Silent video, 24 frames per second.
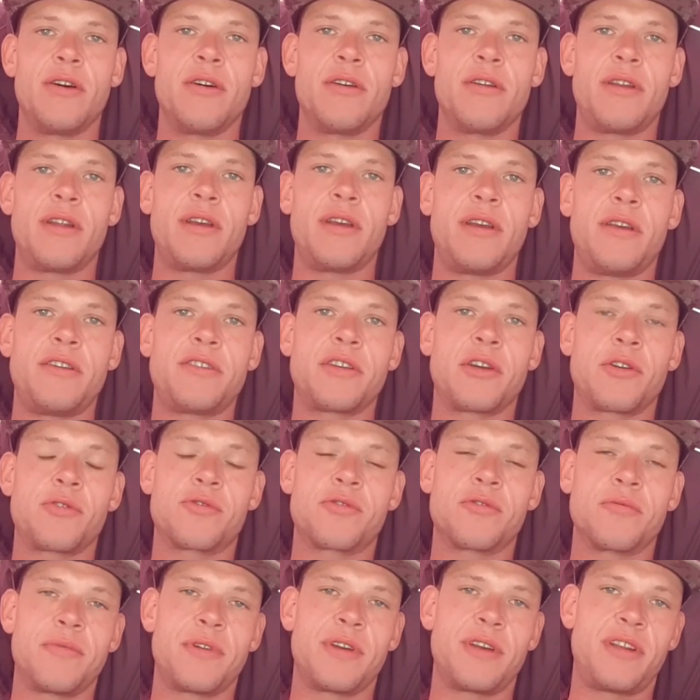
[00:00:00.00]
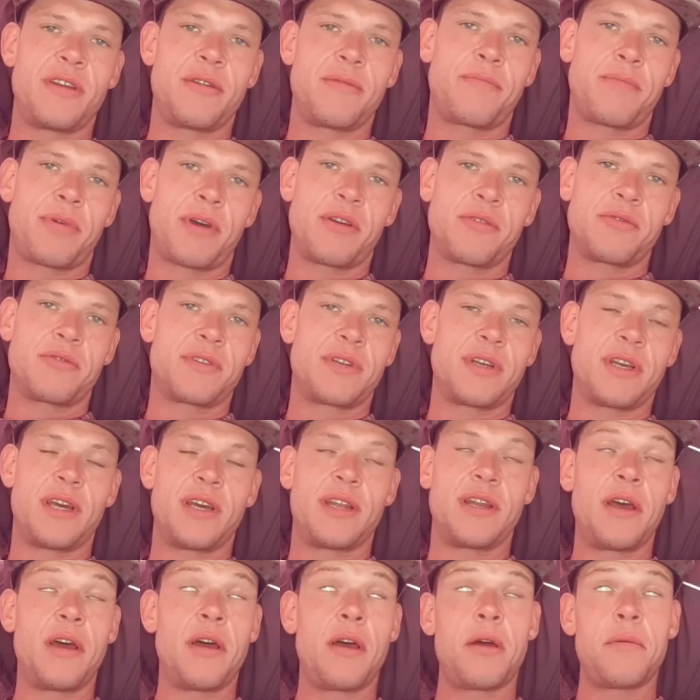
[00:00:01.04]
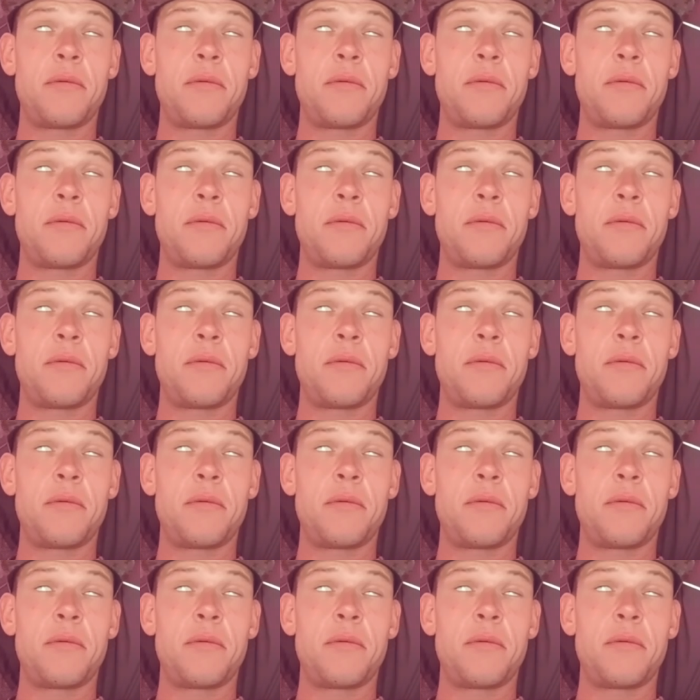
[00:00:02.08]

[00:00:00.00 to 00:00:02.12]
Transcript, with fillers: on the social media posts saying,